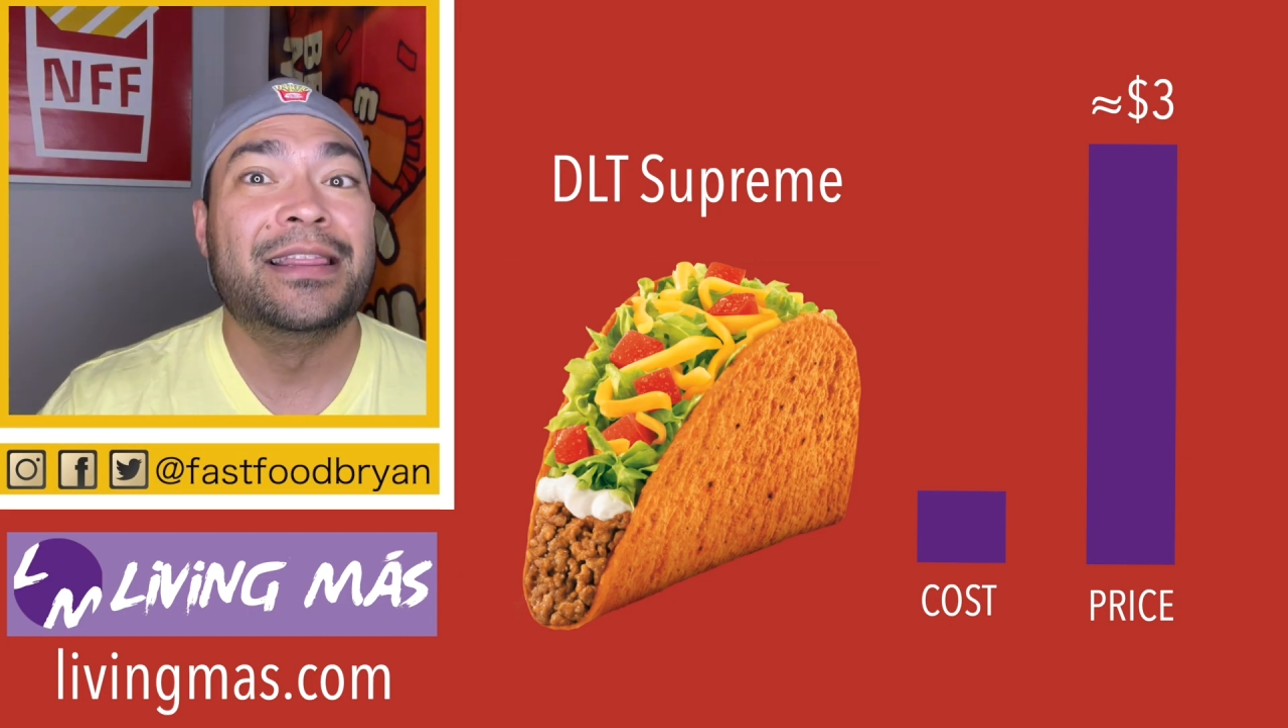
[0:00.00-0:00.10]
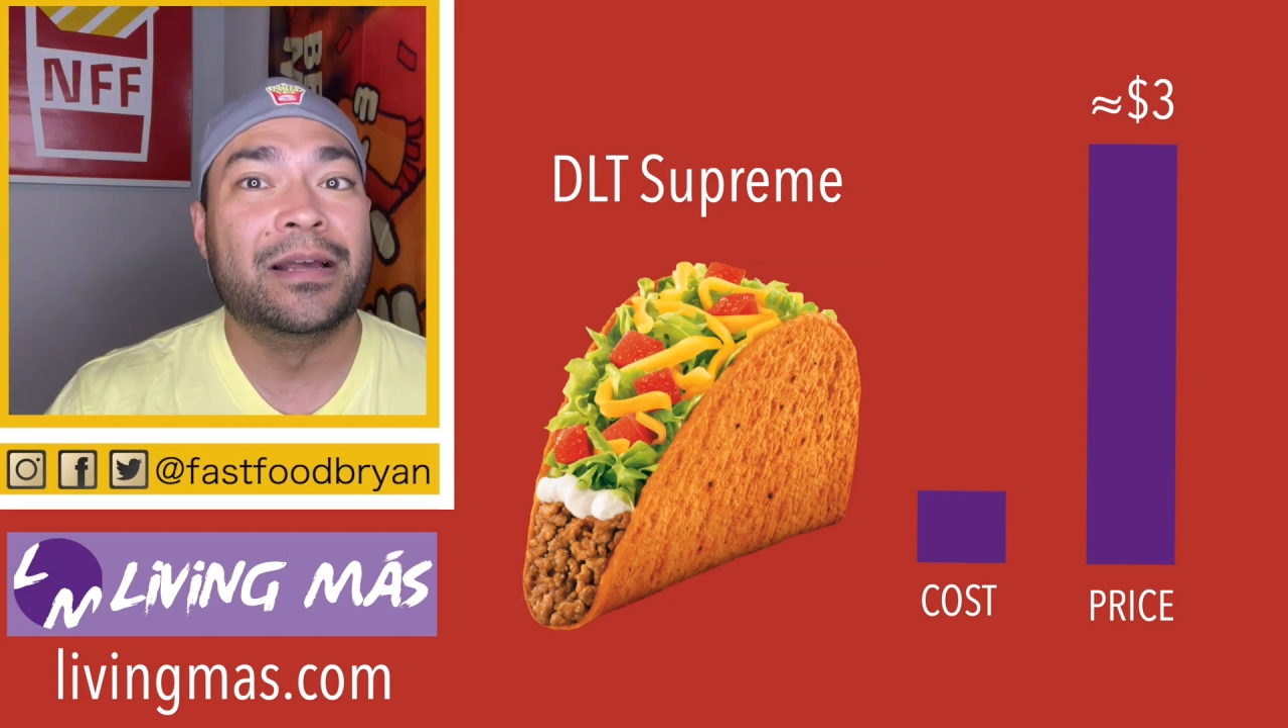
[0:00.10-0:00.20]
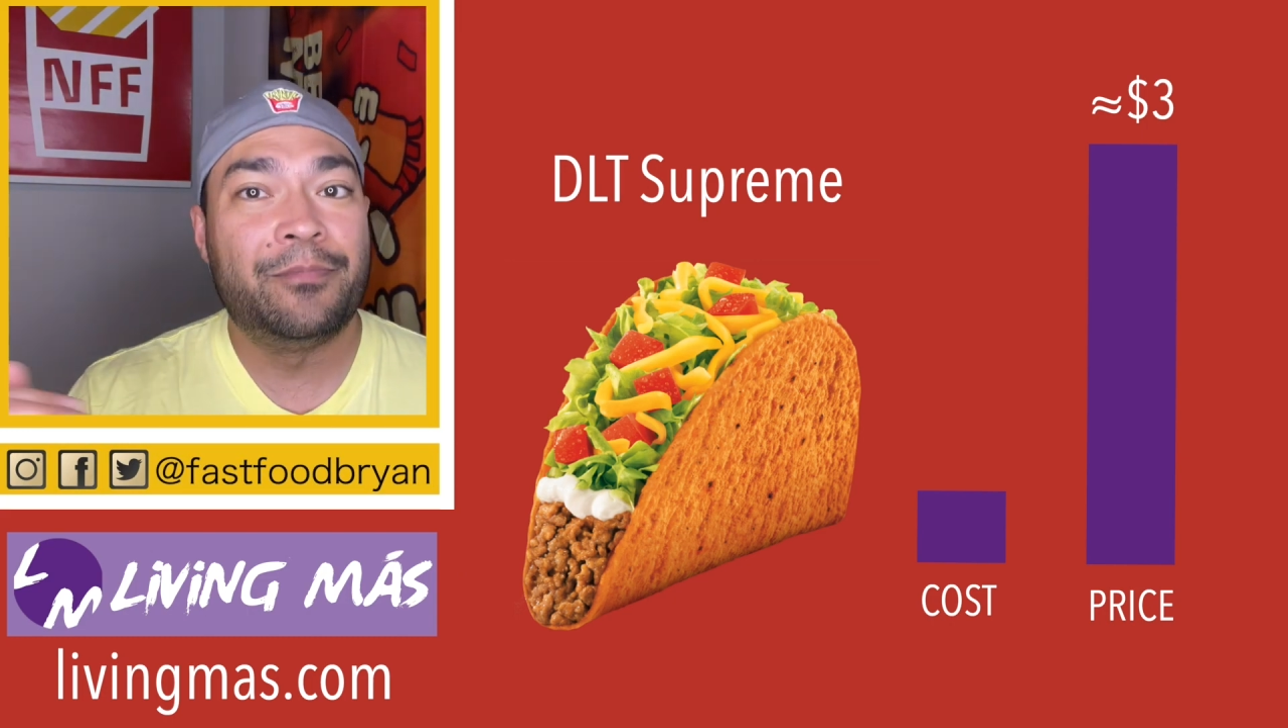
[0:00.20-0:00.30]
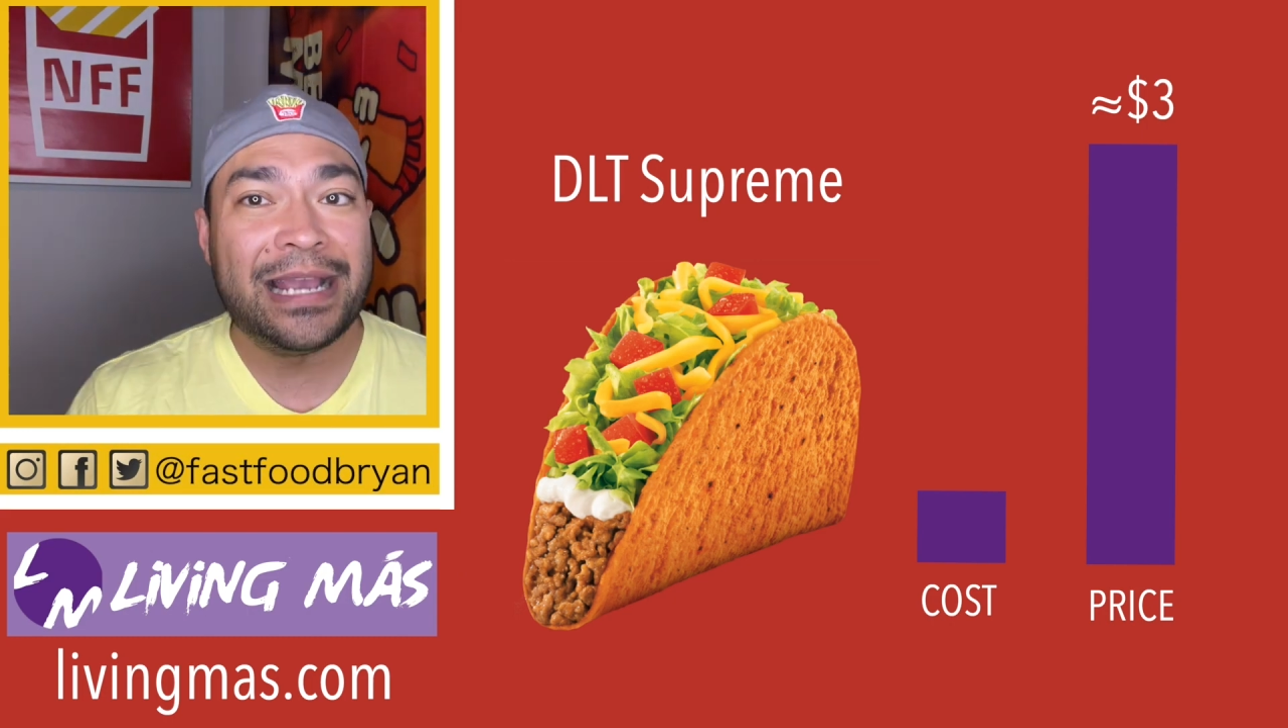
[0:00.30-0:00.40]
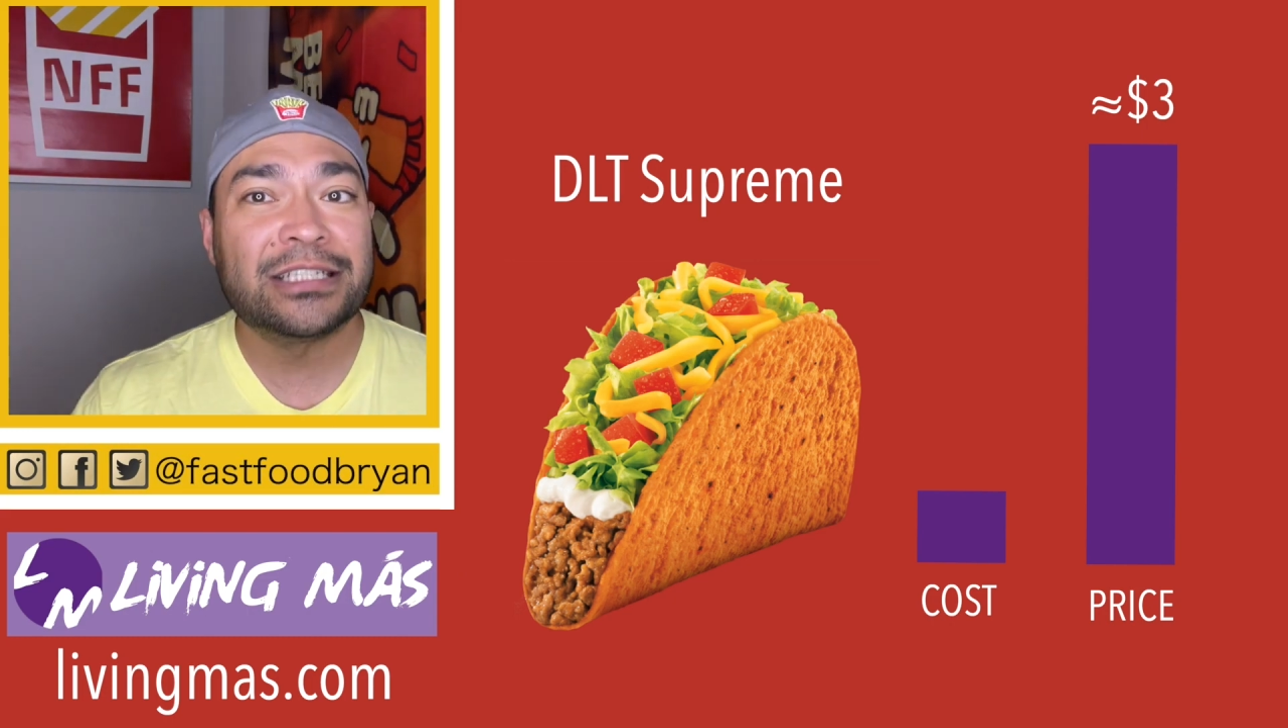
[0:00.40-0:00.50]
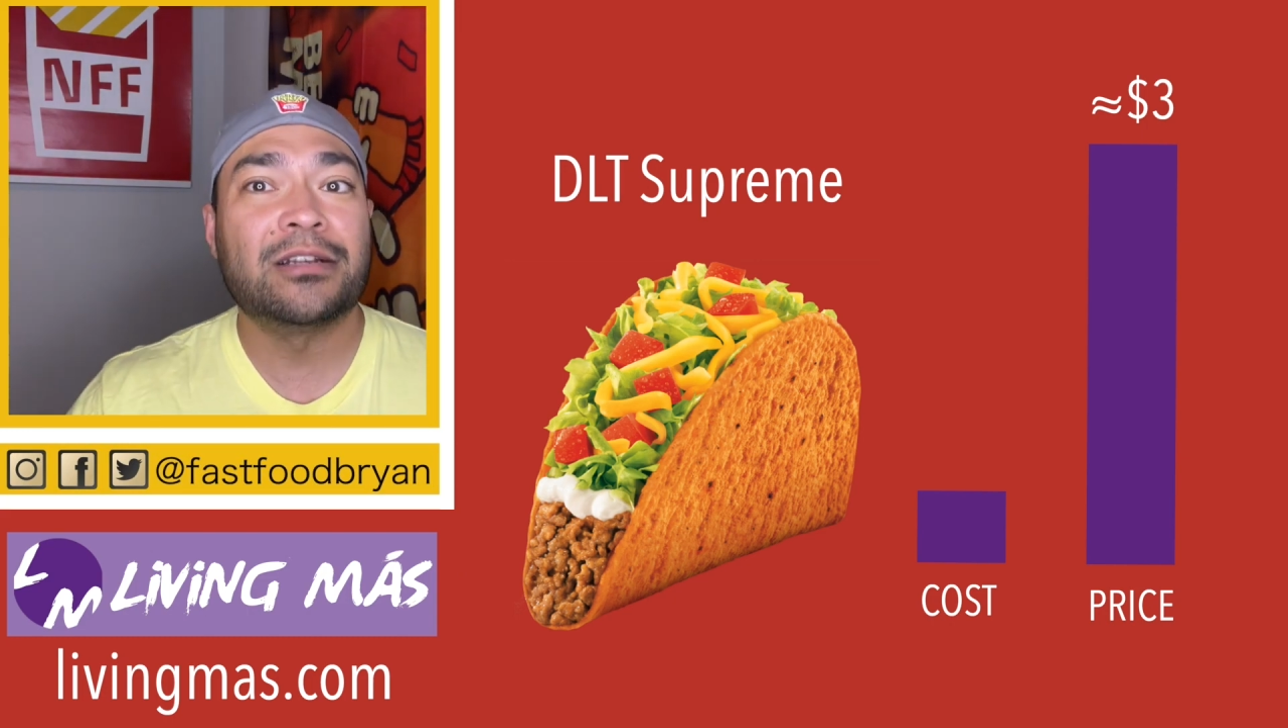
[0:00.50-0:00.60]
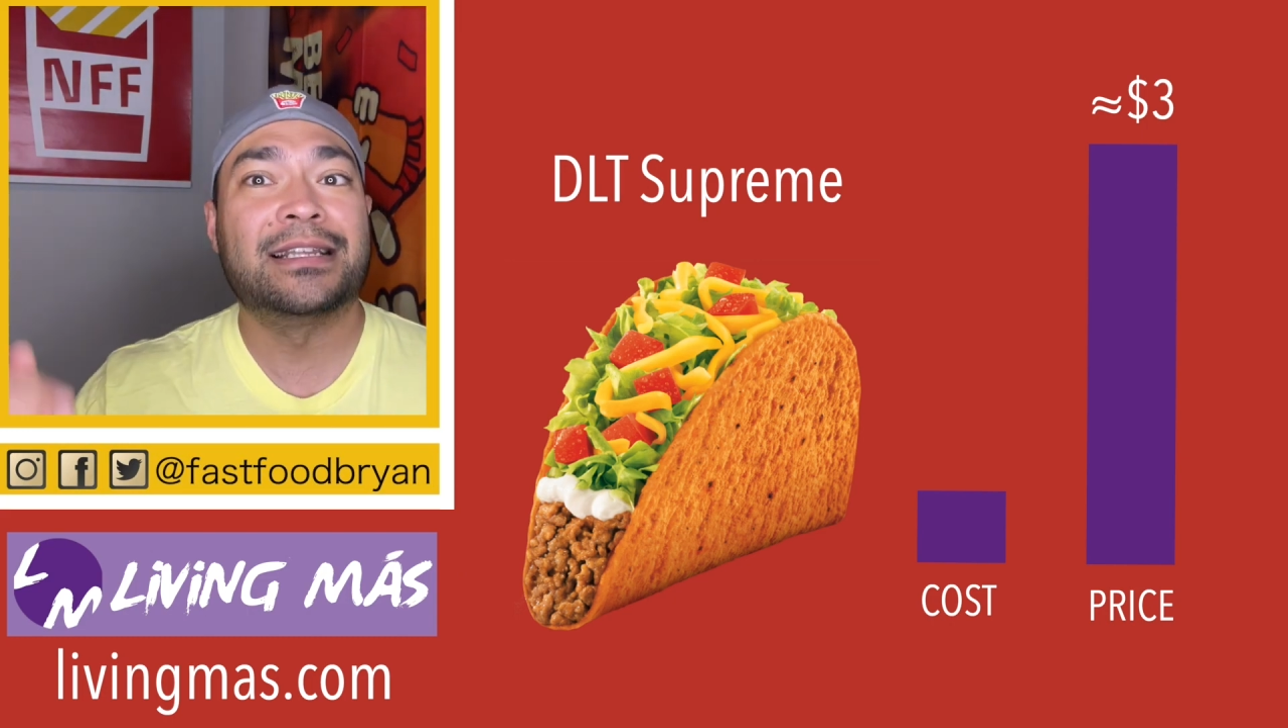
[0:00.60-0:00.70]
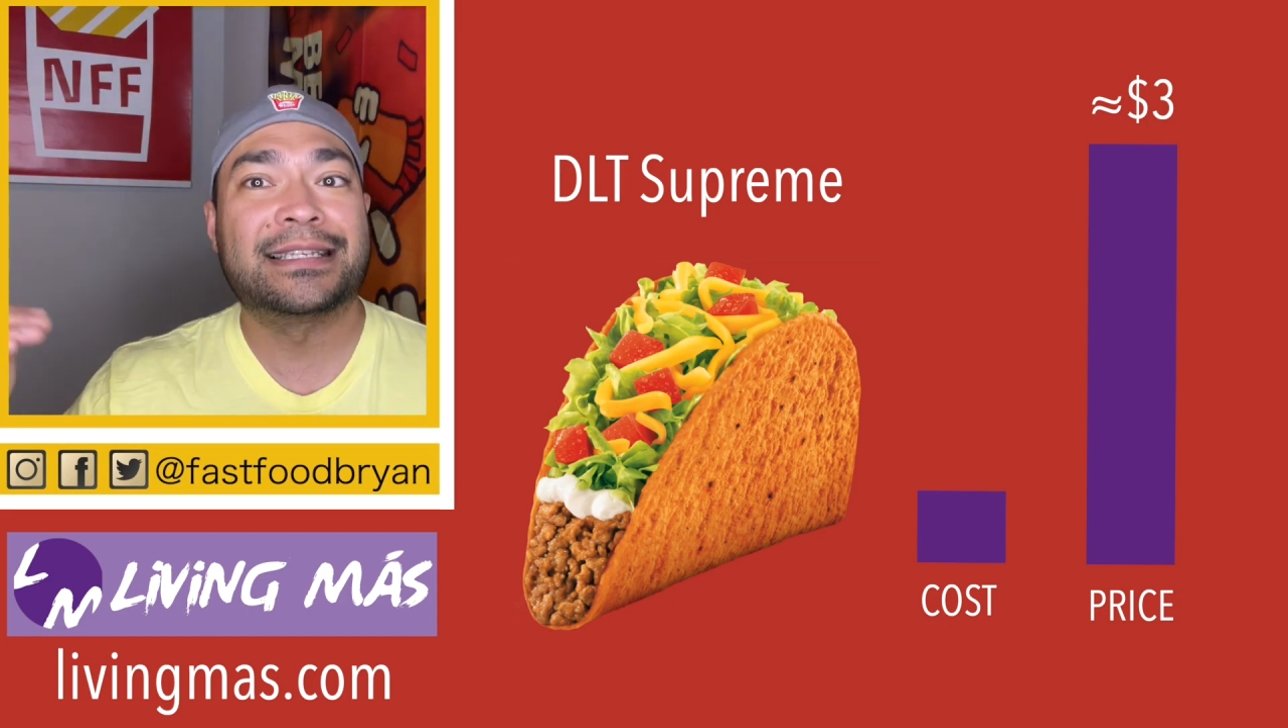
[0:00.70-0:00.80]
that based on a